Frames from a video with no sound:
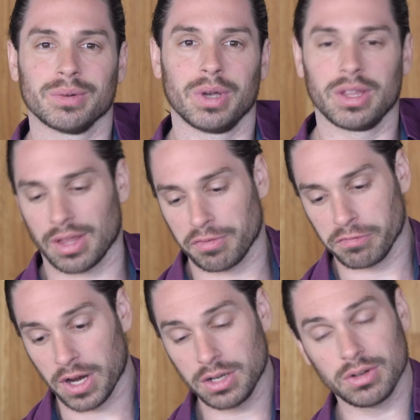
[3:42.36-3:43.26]
with a
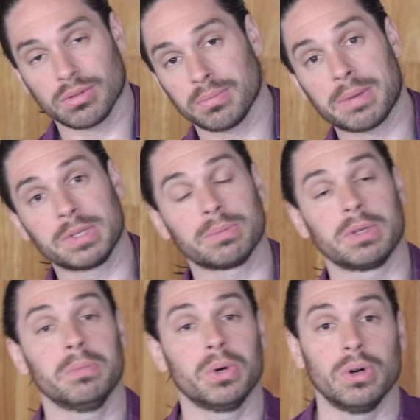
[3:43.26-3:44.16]
friend or maybe
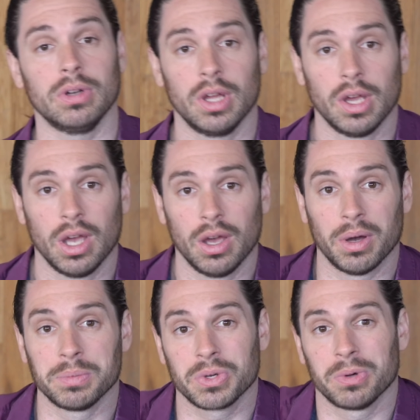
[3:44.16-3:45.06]
something more who
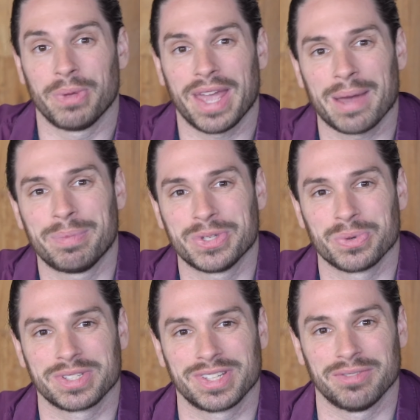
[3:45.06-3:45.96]
I'm sure would be happy to
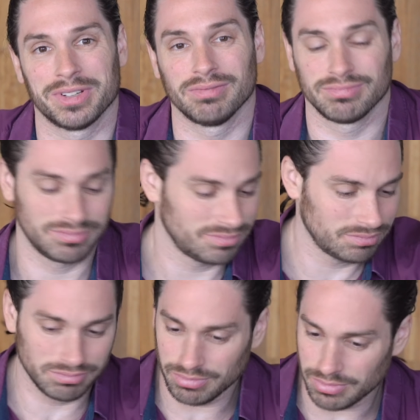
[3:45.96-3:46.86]
receive it,
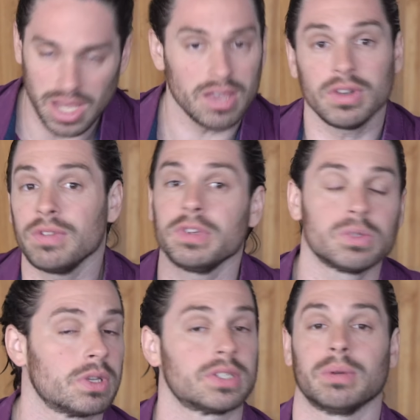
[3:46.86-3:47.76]
even if
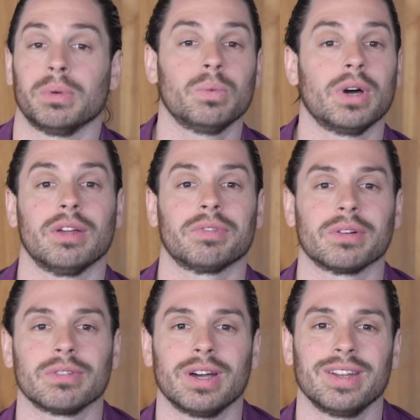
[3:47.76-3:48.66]
he's with someone,
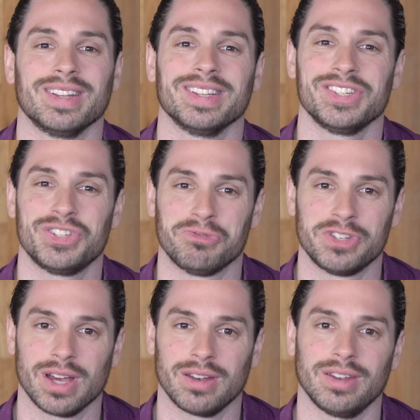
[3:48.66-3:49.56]
whatever, right? At least you've
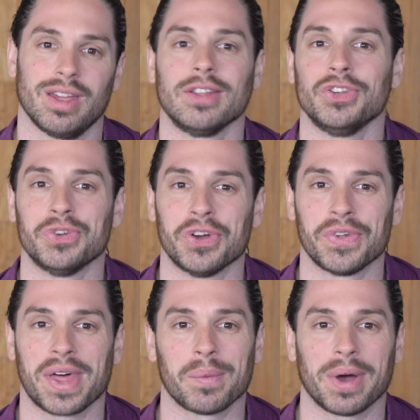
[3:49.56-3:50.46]
done it and you
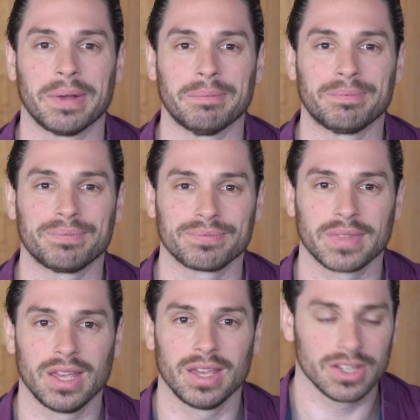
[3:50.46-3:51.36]
know that way.
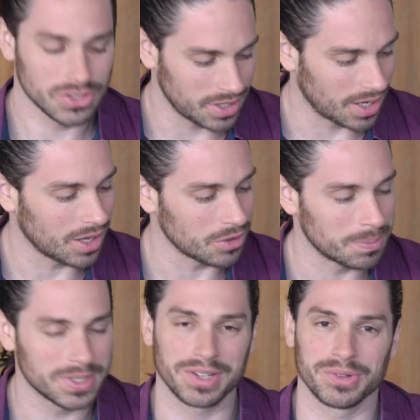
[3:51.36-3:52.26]
So yeah,
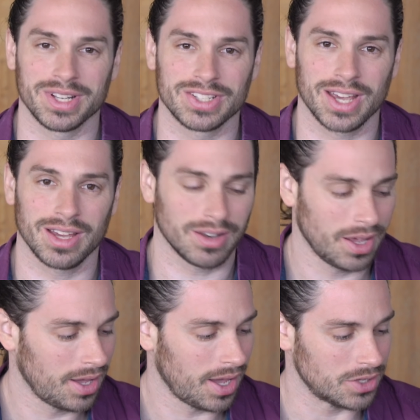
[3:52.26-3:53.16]
100% reach out
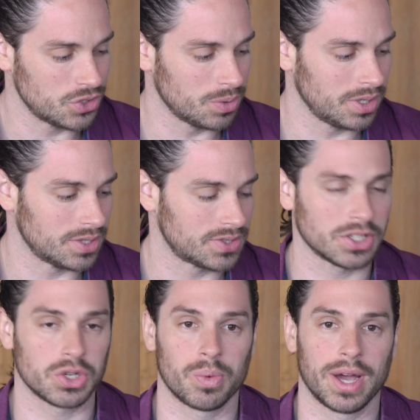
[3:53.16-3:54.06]
and do it in
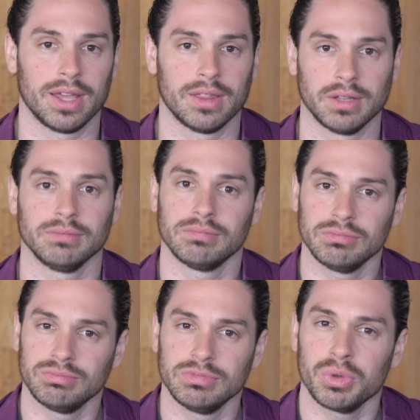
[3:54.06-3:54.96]
such a way that
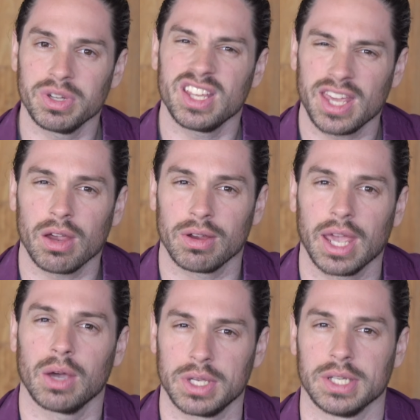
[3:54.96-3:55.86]
you're really caring
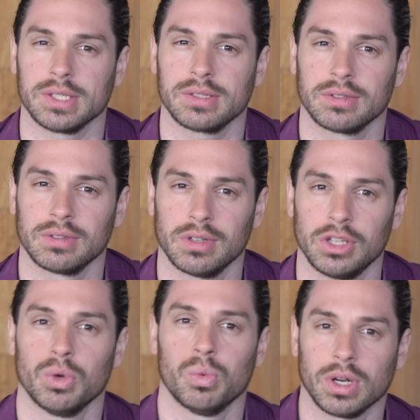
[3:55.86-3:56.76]
how he is
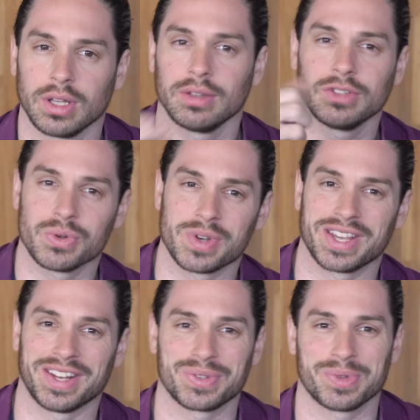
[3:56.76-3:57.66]
and you're wanting to
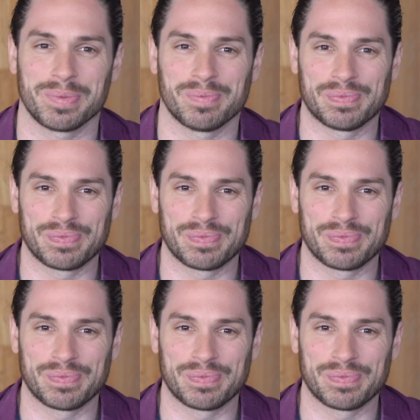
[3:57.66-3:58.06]
reconnect with him.